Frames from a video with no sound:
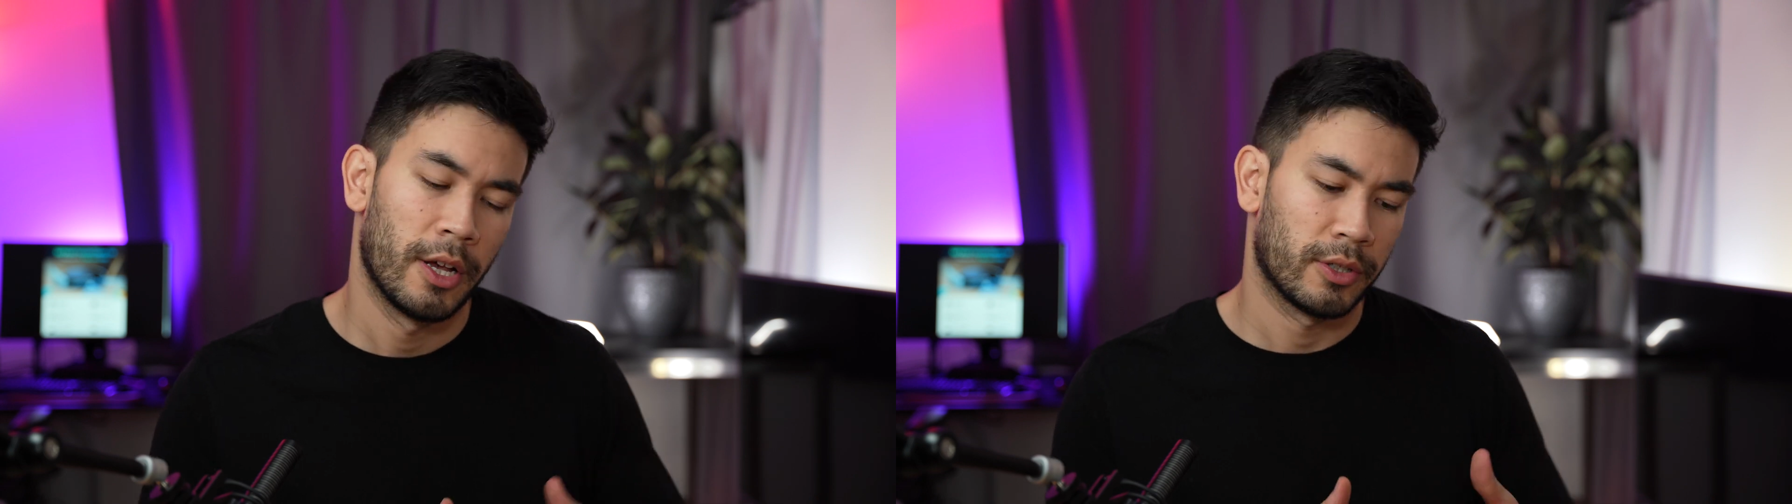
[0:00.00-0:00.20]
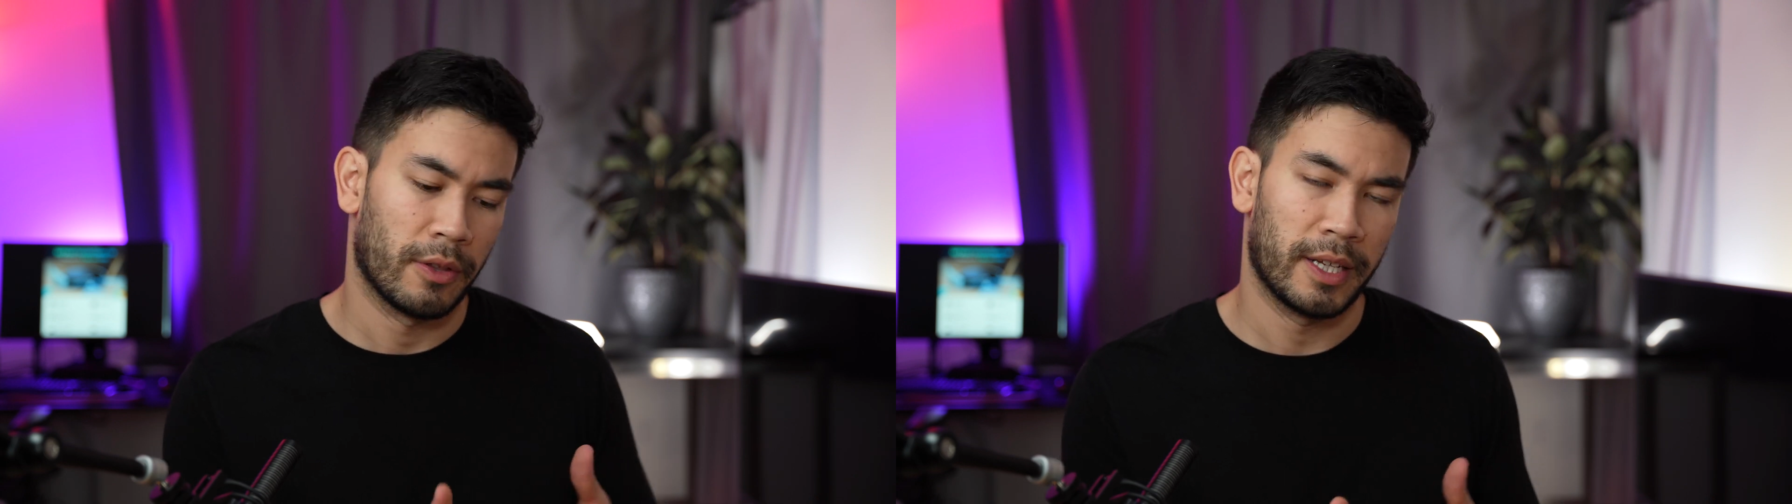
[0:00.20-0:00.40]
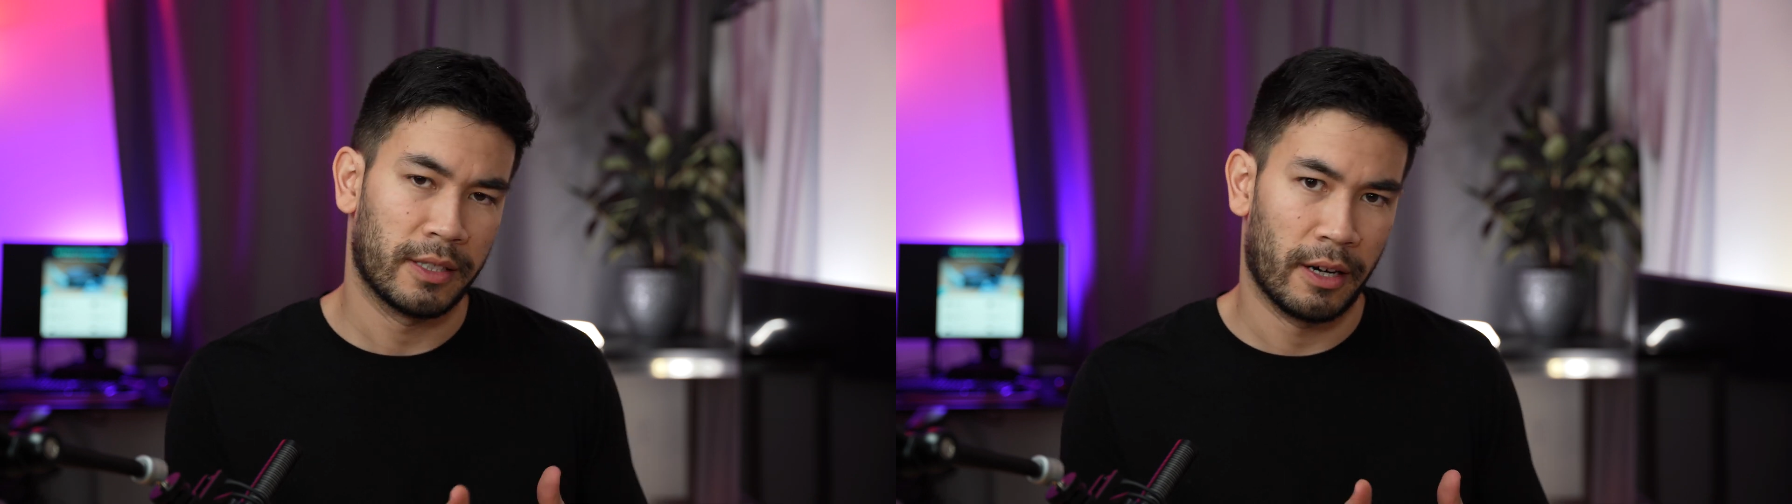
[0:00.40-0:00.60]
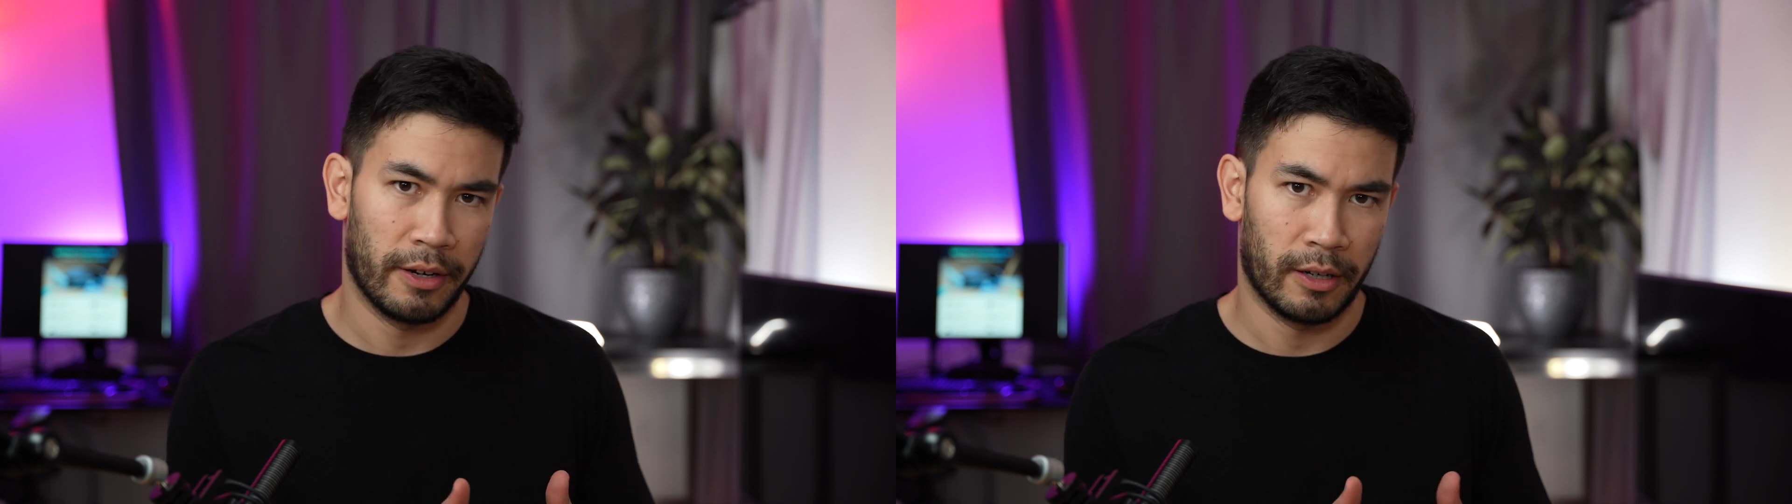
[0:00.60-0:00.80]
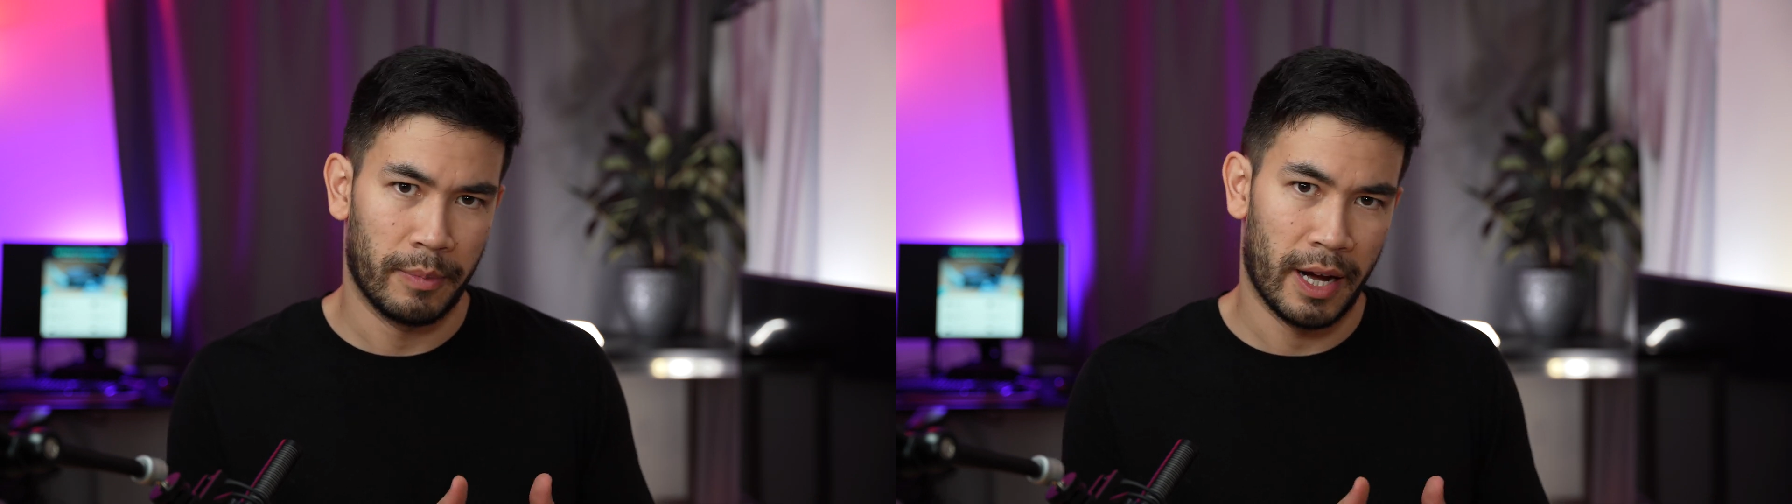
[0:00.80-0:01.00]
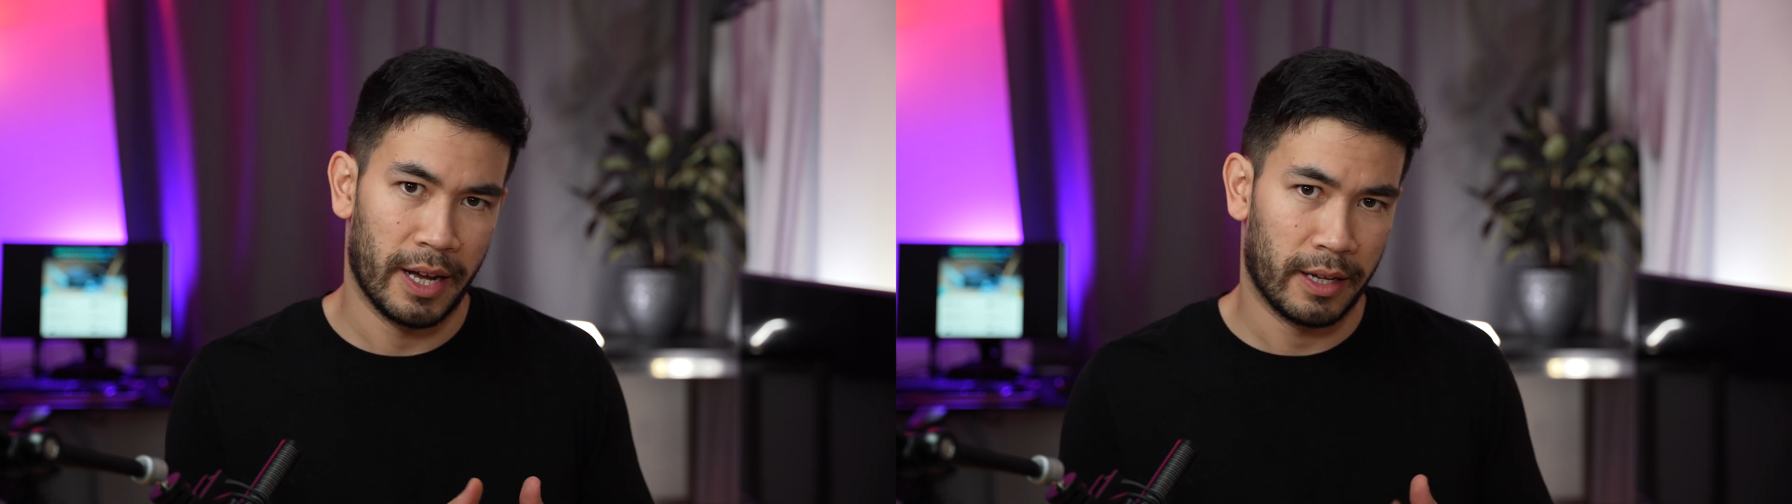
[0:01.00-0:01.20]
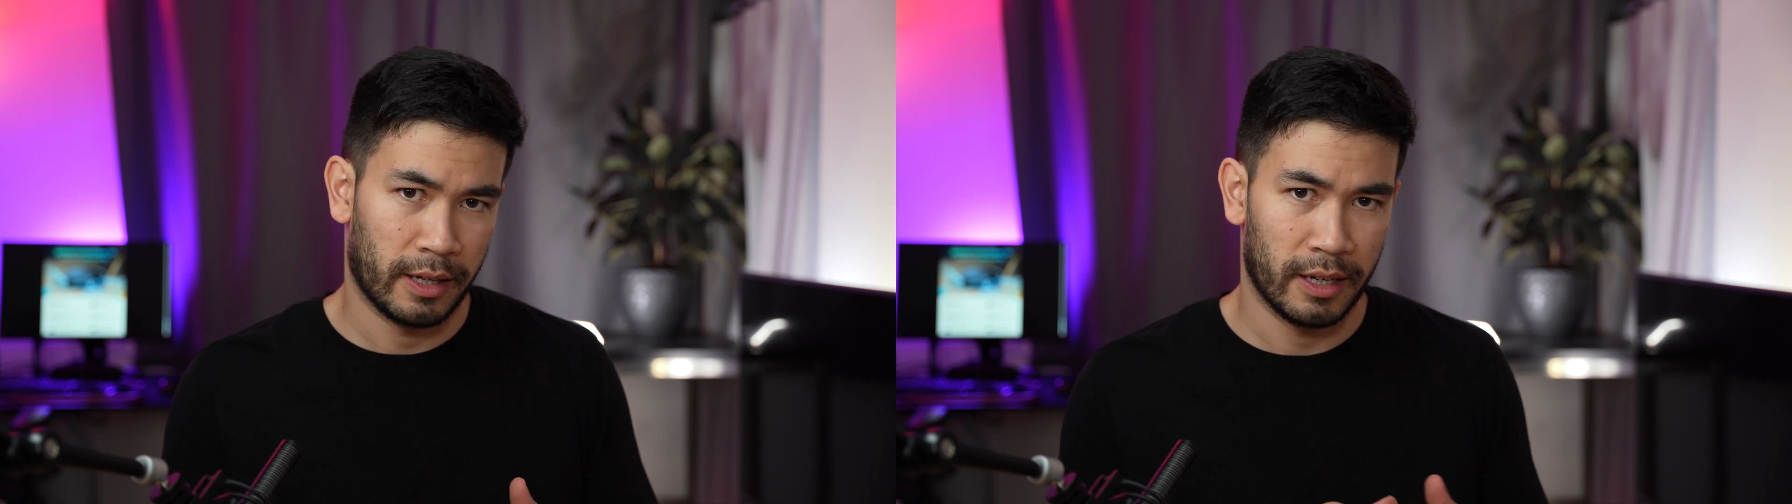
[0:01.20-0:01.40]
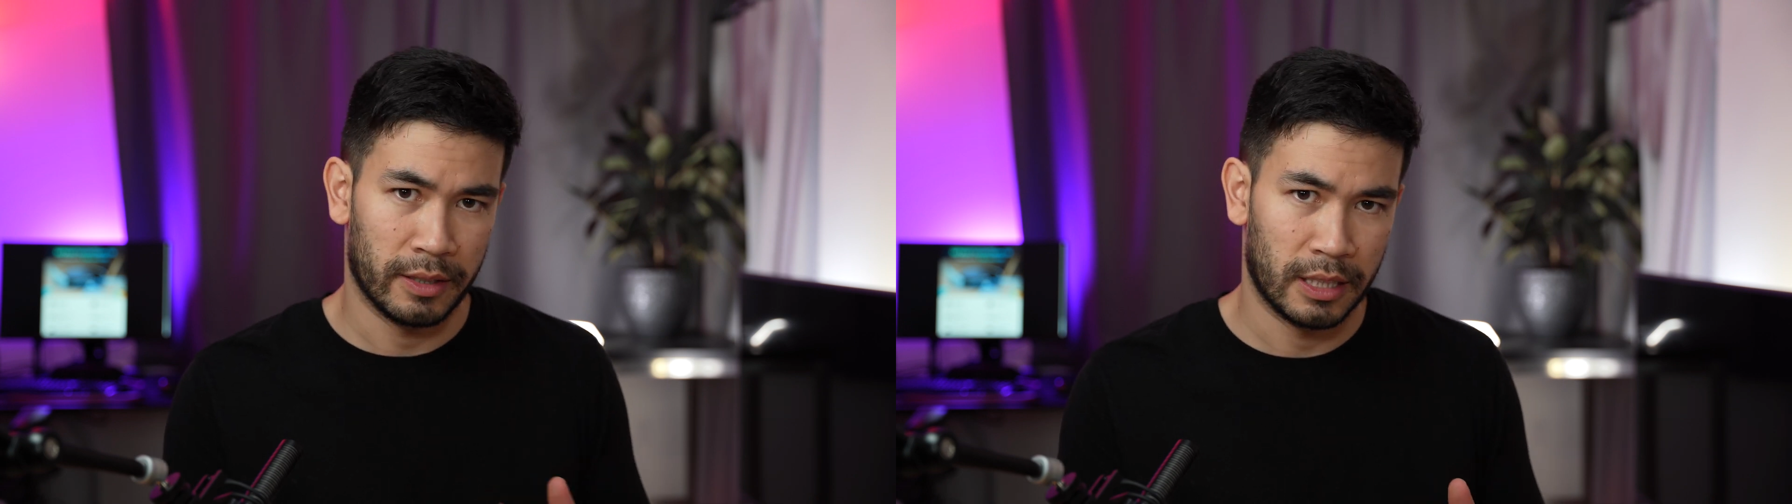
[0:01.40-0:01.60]
so things that are nearby,
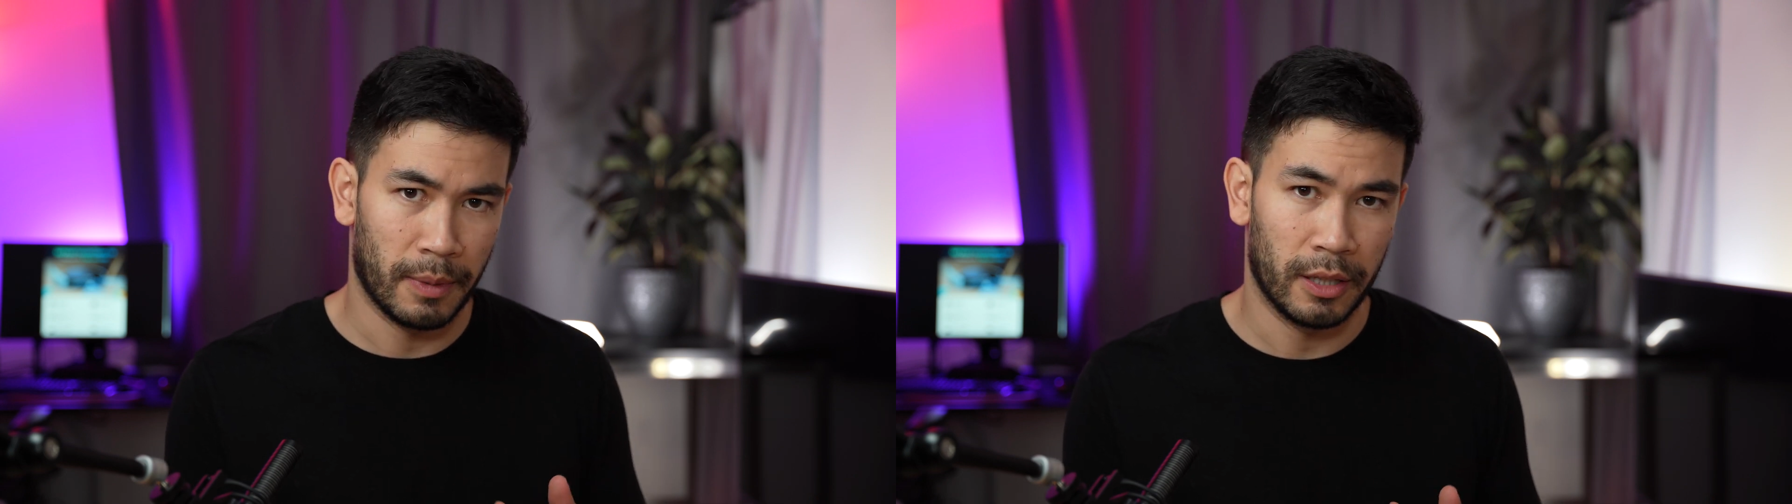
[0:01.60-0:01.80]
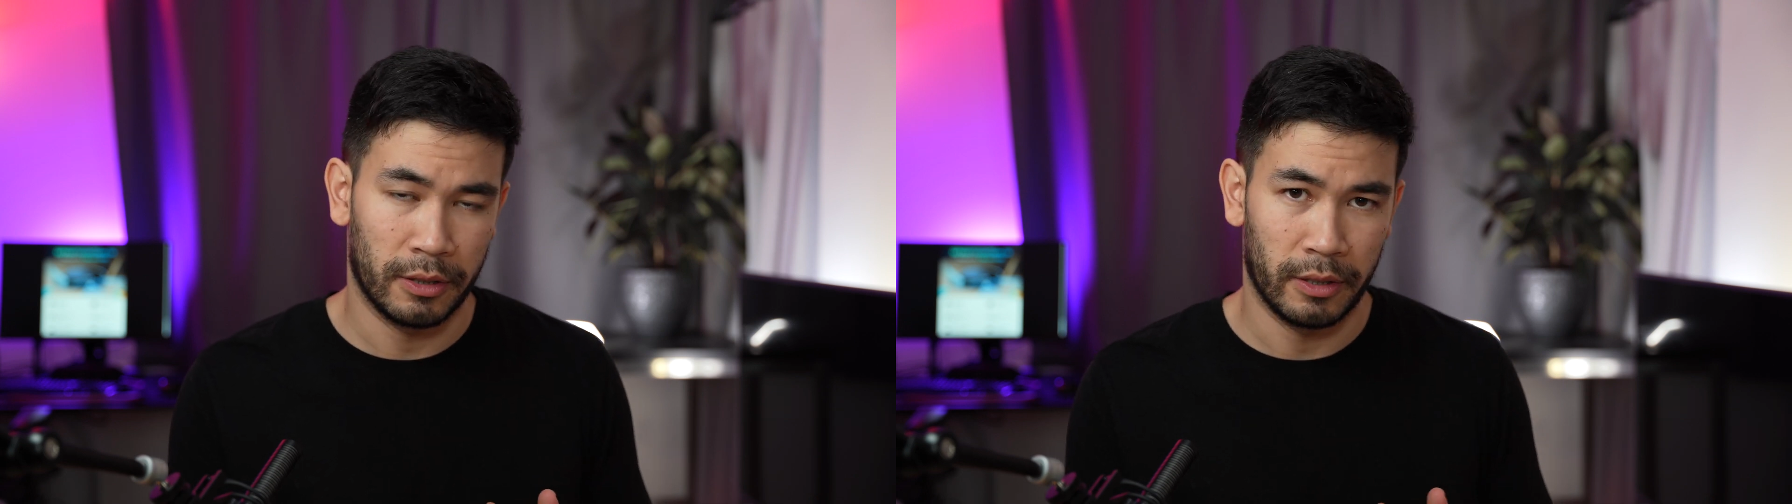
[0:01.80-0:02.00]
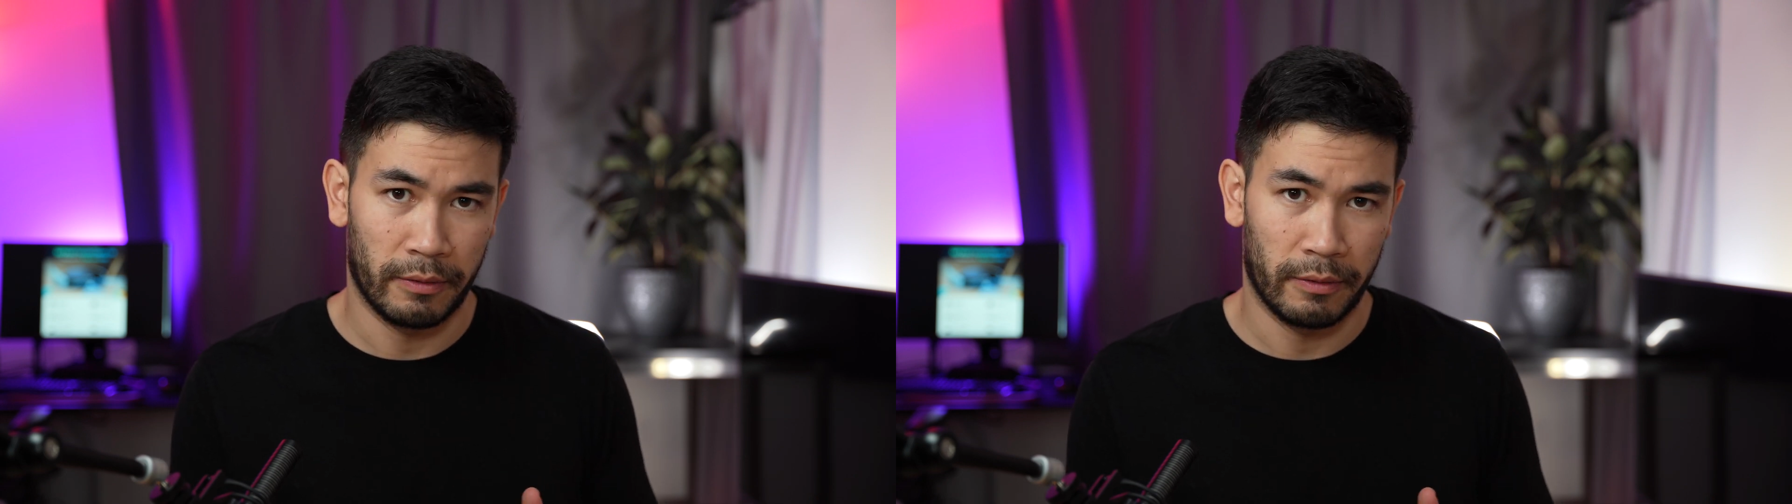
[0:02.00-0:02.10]
kind of small to the